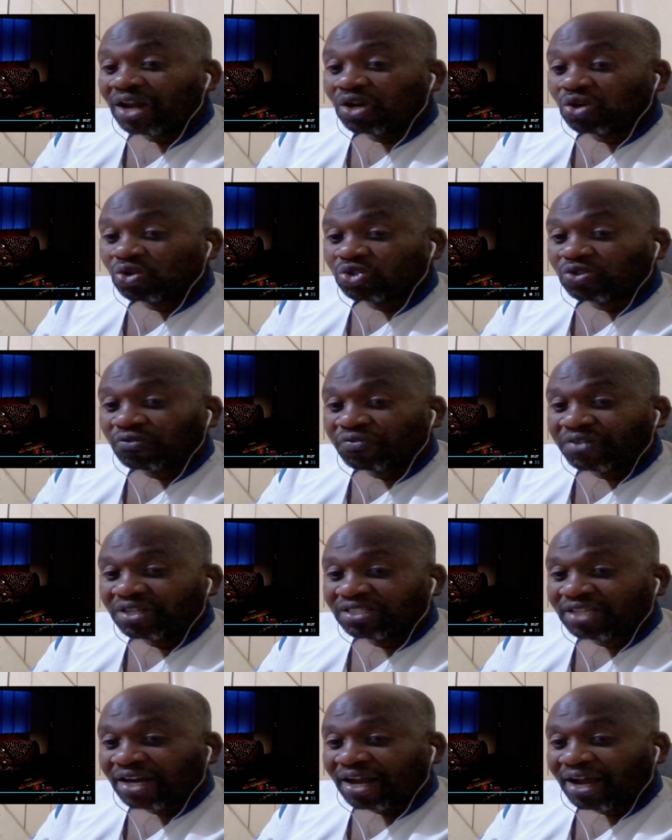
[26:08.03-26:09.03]
are a lot of
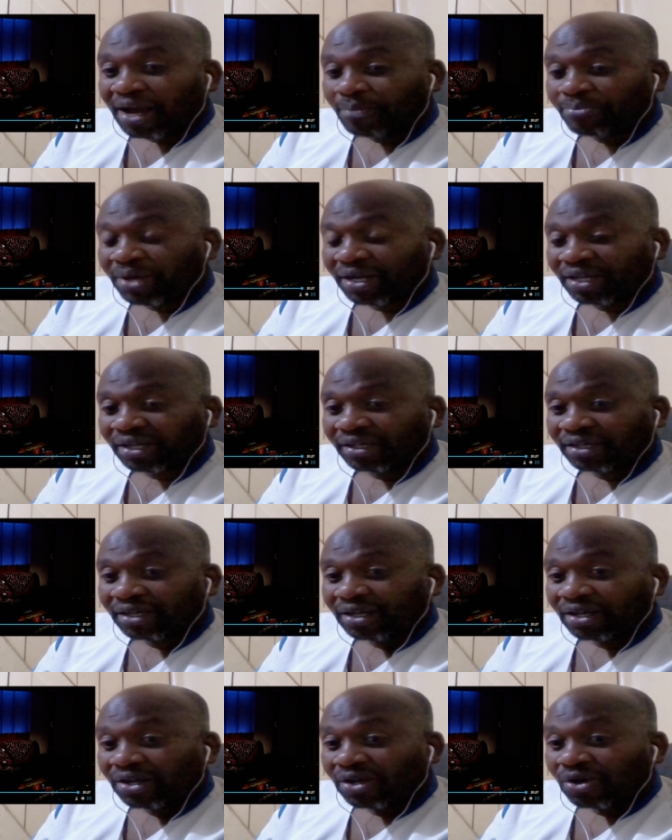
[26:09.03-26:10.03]
things that are happening
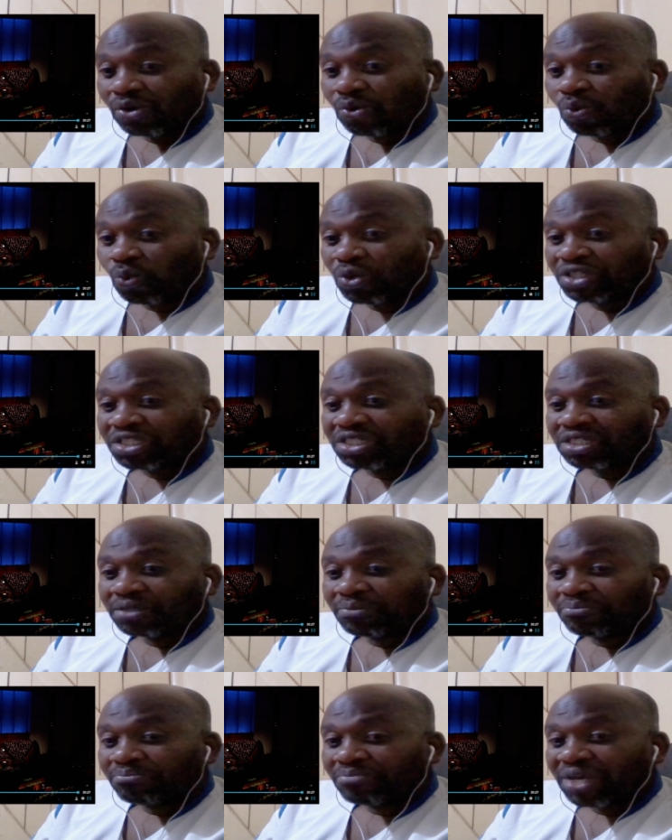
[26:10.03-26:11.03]

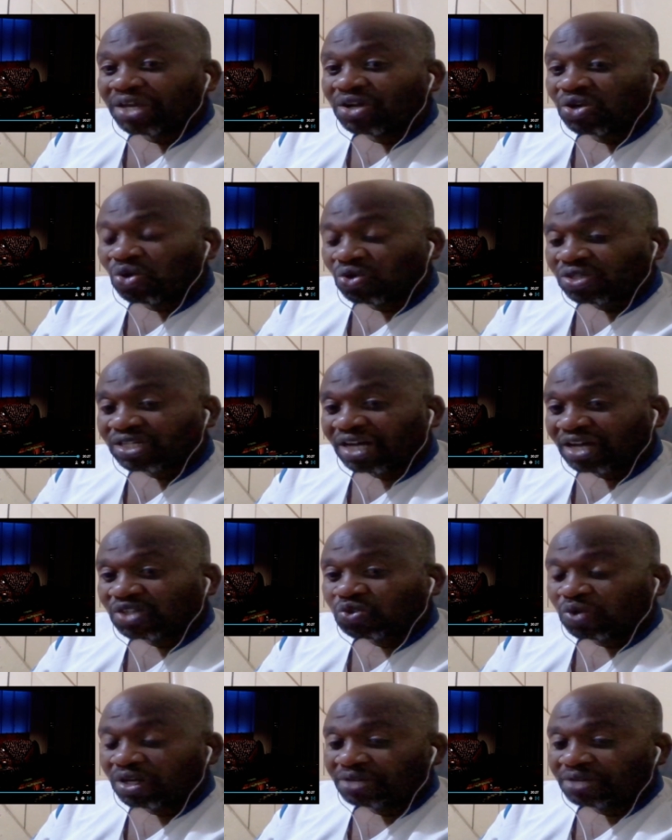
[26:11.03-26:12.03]
which may not
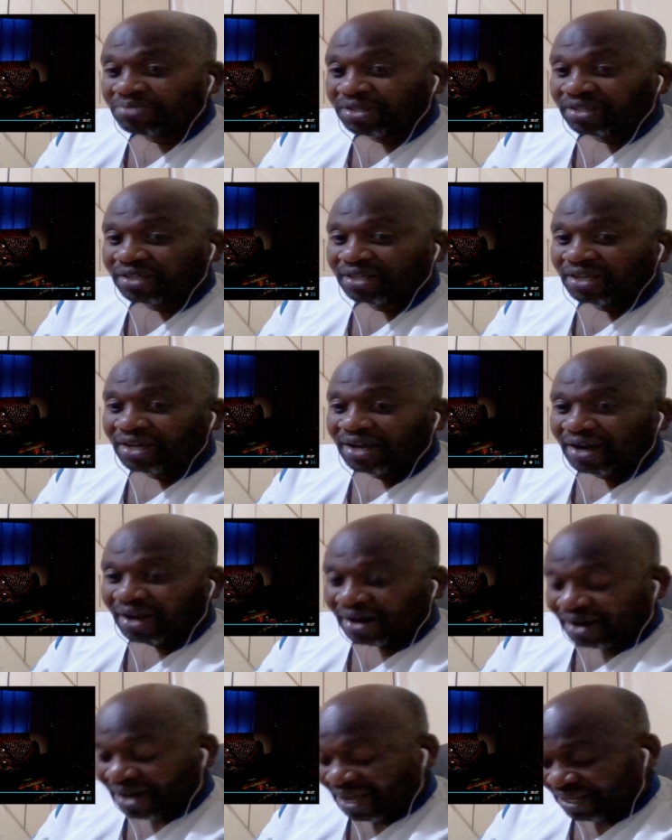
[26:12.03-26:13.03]
actually be
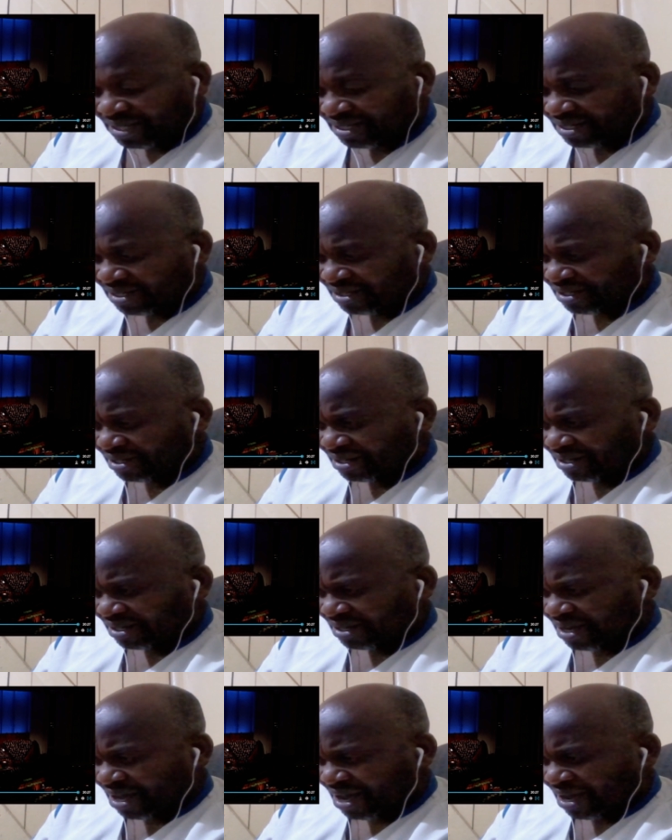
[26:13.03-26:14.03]
right
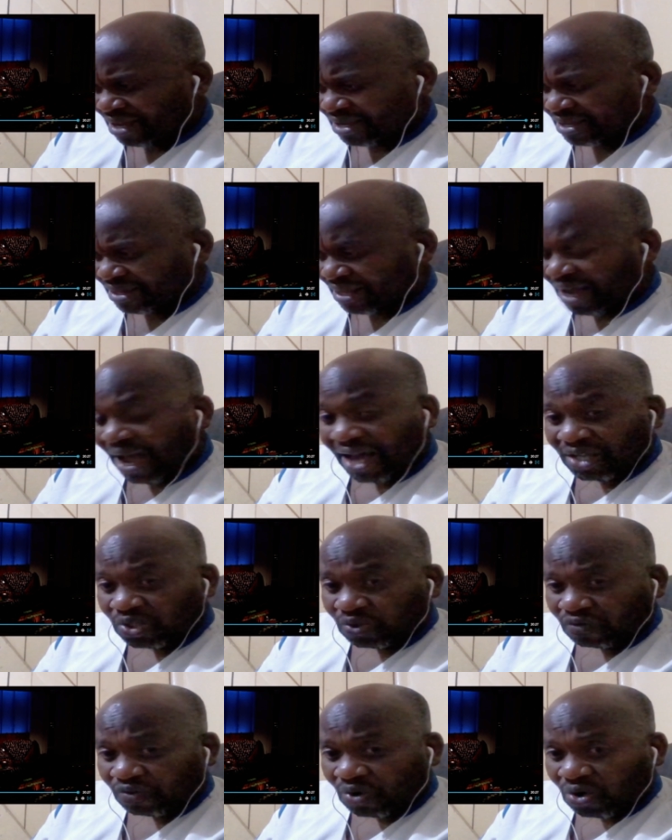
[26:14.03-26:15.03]
uh, in the
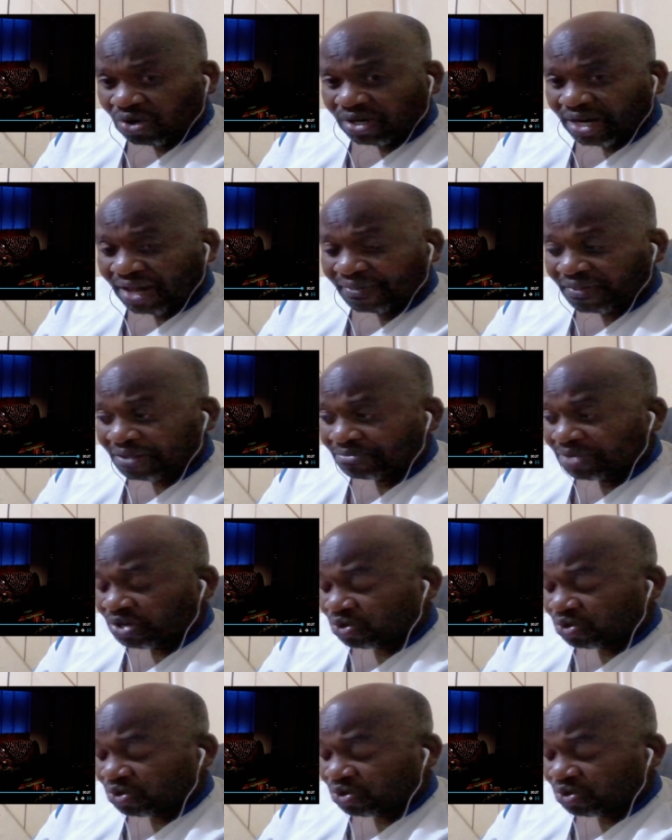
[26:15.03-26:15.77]
eyes of God and they may